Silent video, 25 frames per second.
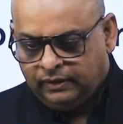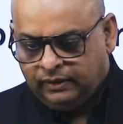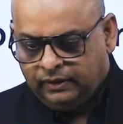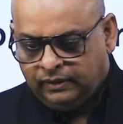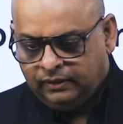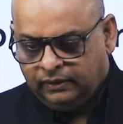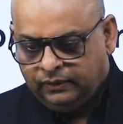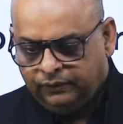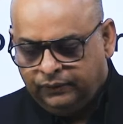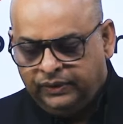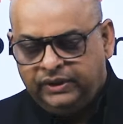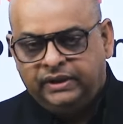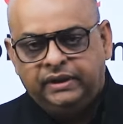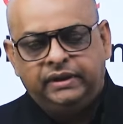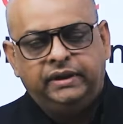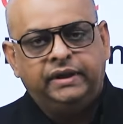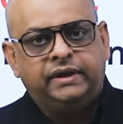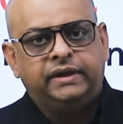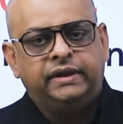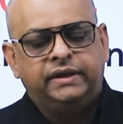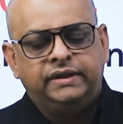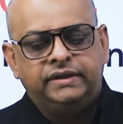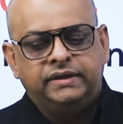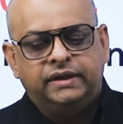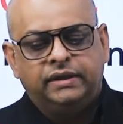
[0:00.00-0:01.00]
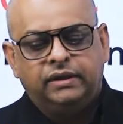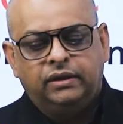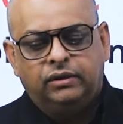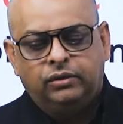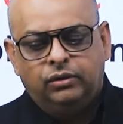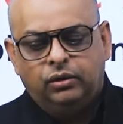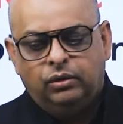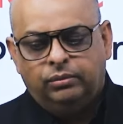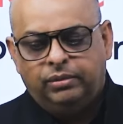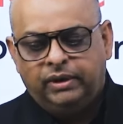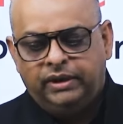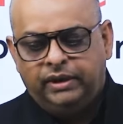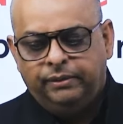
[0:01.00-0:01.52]
With the decreasing
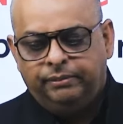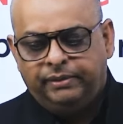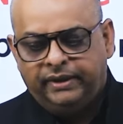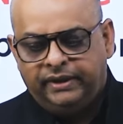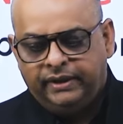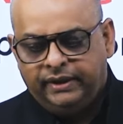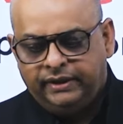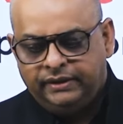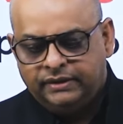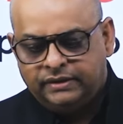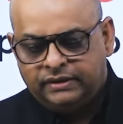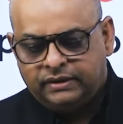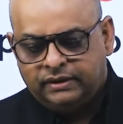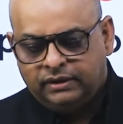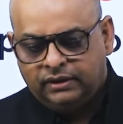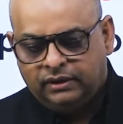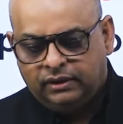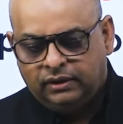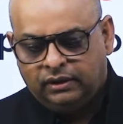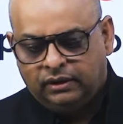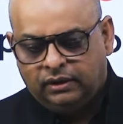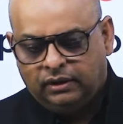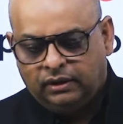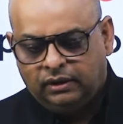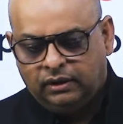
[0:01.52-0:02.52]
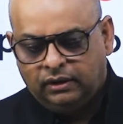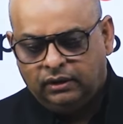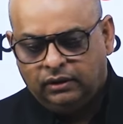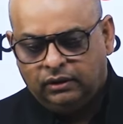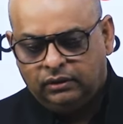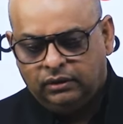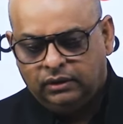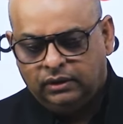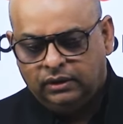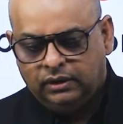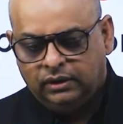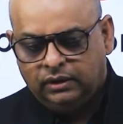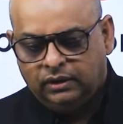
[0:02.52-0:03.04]
global dependence on
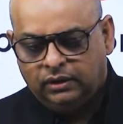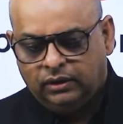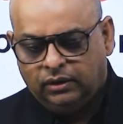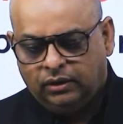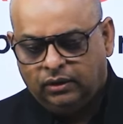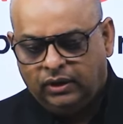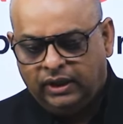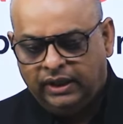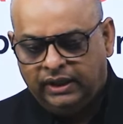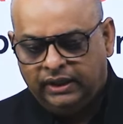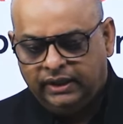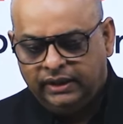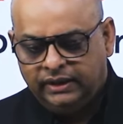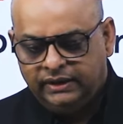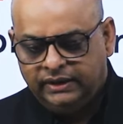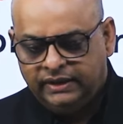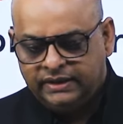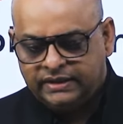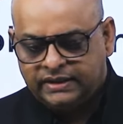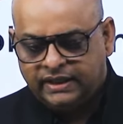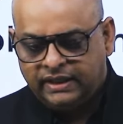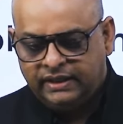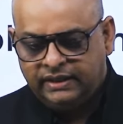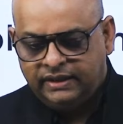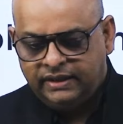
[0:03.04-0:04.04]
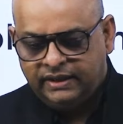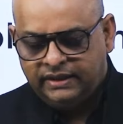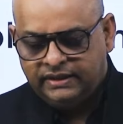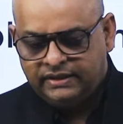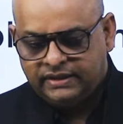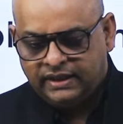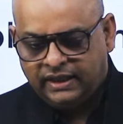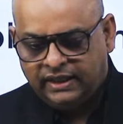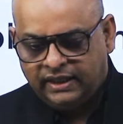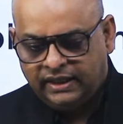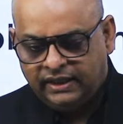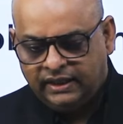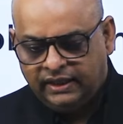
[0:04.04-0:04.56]
the oil, these countries
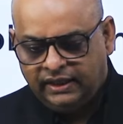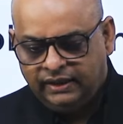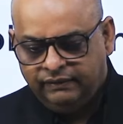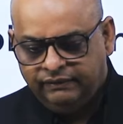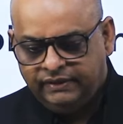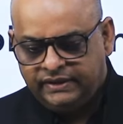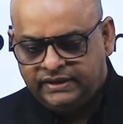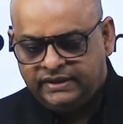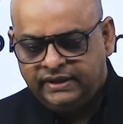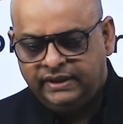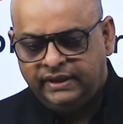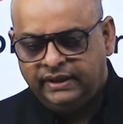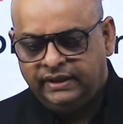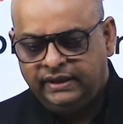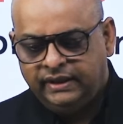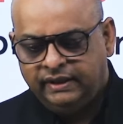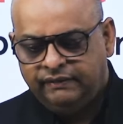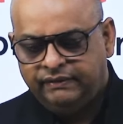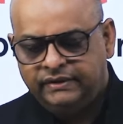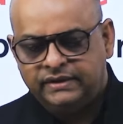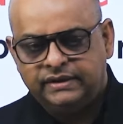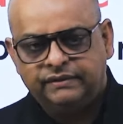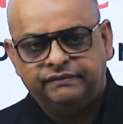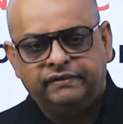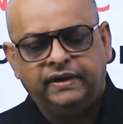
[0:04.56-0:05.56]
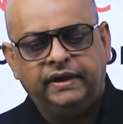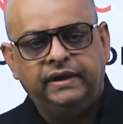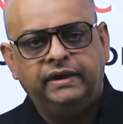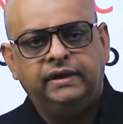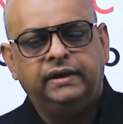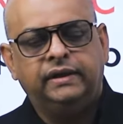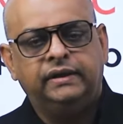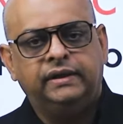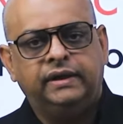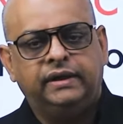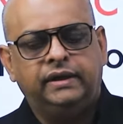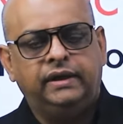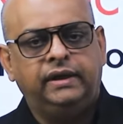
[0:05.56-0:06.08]
are investing in diversifying
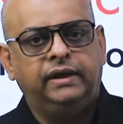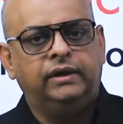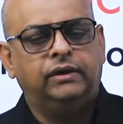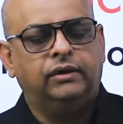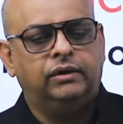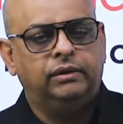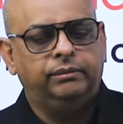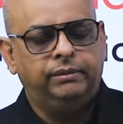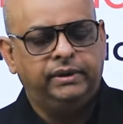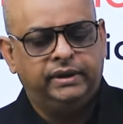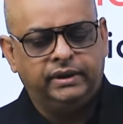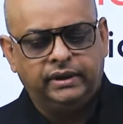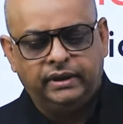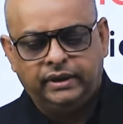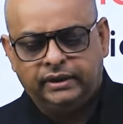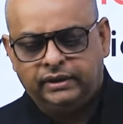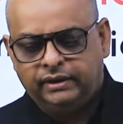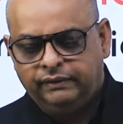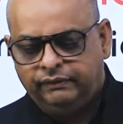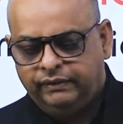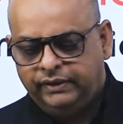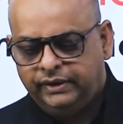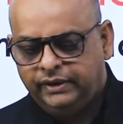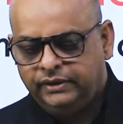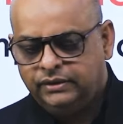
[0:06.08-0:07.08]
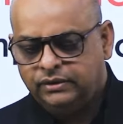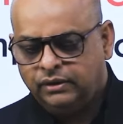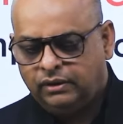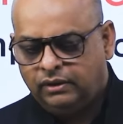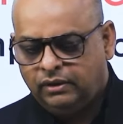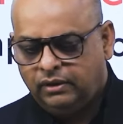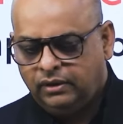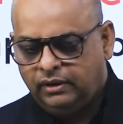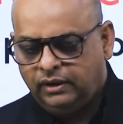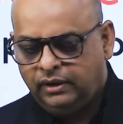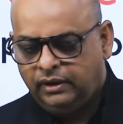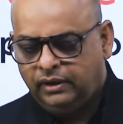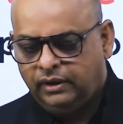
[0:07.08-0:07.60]
their economic activities or
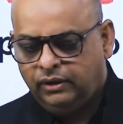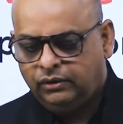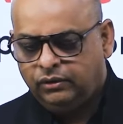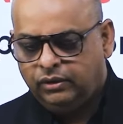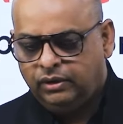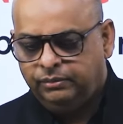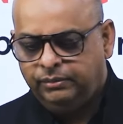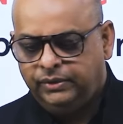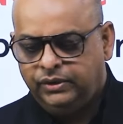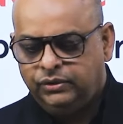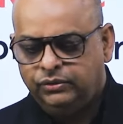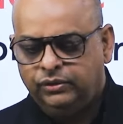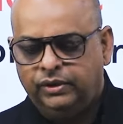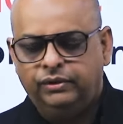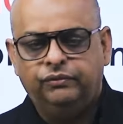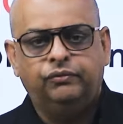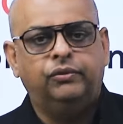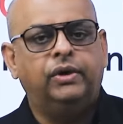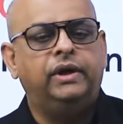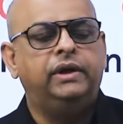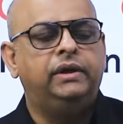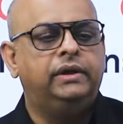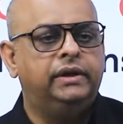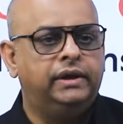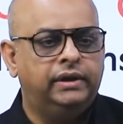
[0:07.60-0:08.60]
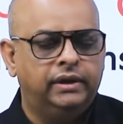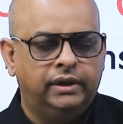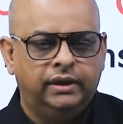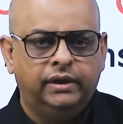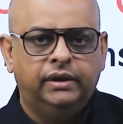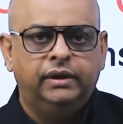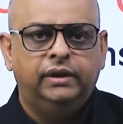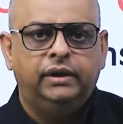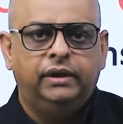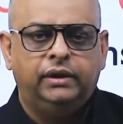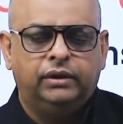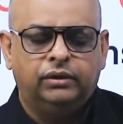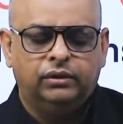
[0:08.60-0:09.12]
economy to avoid the
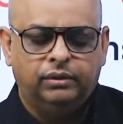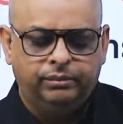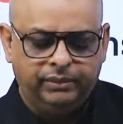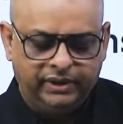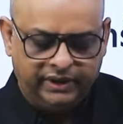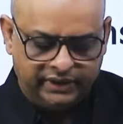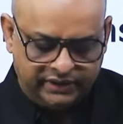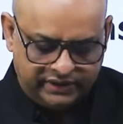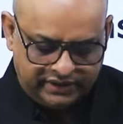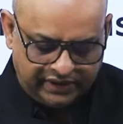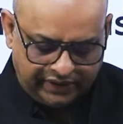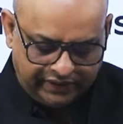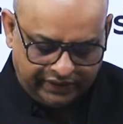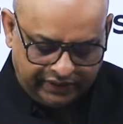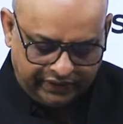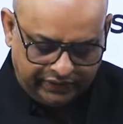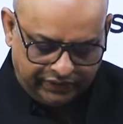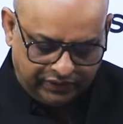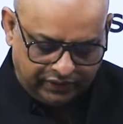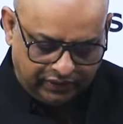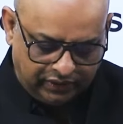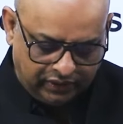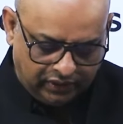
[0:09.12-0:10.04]
economic stagnation.